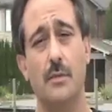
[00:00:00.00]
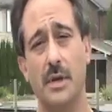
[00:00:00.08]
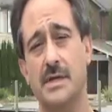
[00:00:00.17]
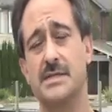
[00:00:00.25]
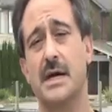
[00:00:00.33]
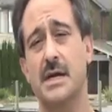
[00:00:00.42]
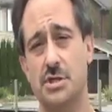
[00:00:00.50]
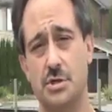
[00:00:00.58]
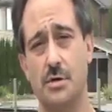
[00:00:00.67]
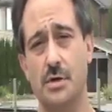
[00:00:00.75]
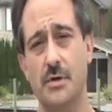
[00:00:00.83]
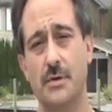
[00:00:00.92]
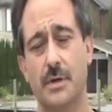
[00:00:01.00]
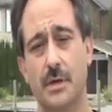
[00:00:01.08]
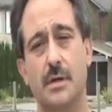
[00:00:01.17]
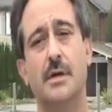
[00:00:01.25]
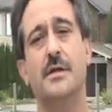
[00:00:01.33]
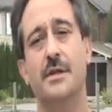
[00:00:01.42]
Because I assure you,
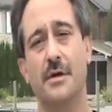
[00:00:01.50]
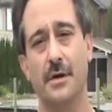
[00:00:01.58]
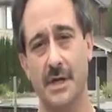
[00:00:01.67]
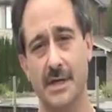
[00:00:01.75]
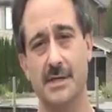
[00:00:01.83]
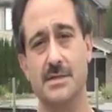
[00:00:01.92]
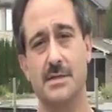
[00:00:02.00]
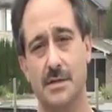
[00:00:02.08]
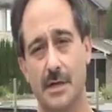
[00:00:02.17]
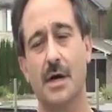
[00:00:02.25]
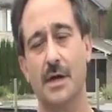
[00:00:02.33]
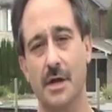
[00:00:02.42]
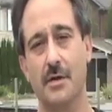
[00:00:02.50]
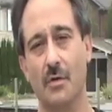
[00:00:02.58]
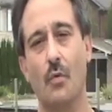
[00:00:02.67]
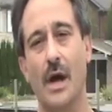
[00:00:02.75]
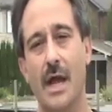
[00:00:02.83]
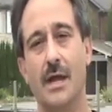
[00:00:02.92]
there is
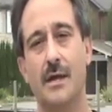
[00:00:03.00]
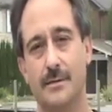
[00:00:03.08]
another way.